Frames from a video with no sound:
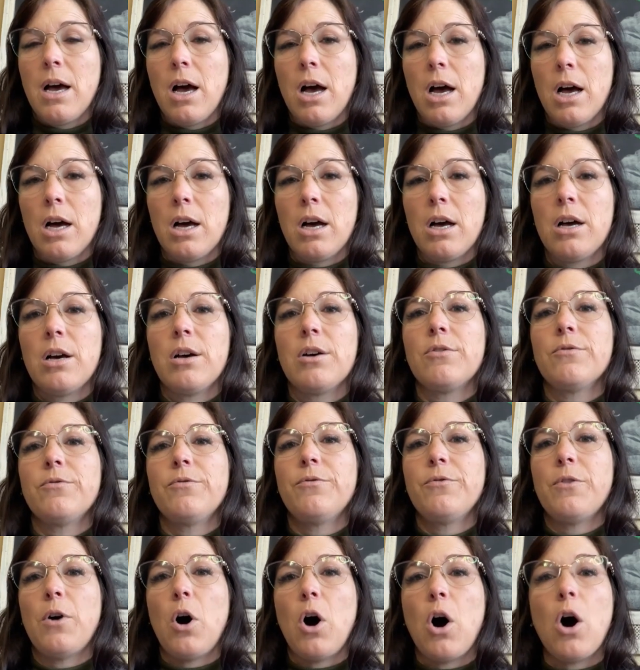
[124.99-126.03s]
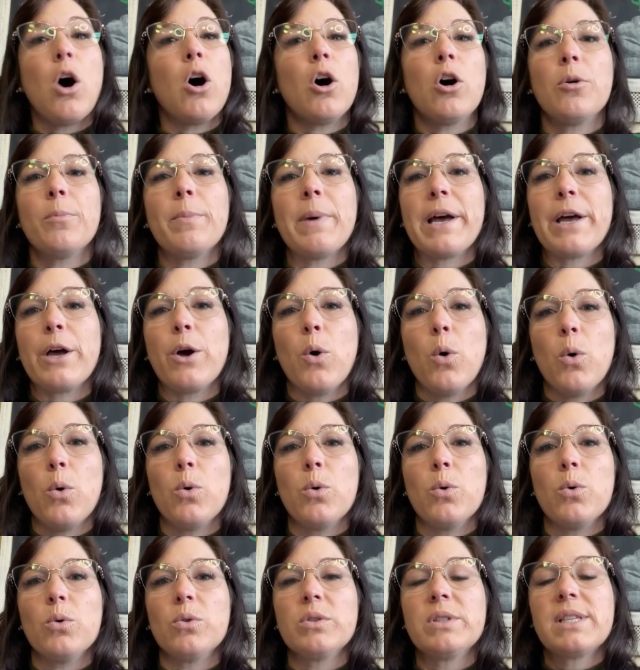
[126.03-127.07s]
of all my
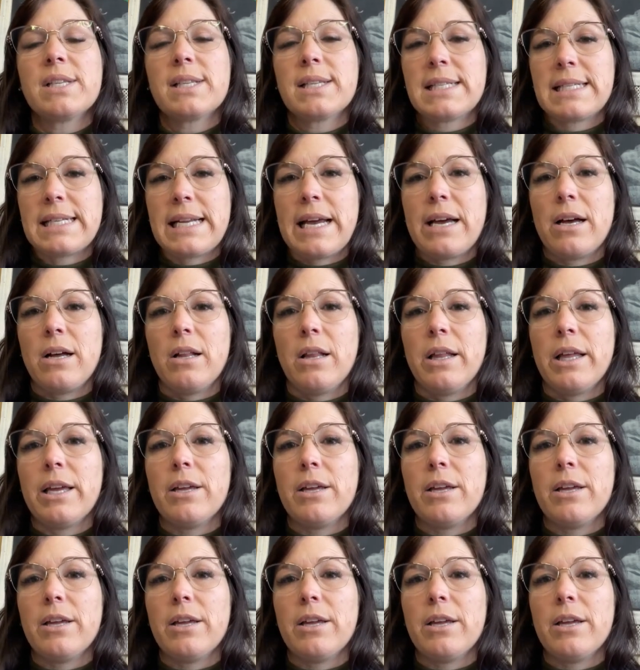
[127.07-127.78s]
old stale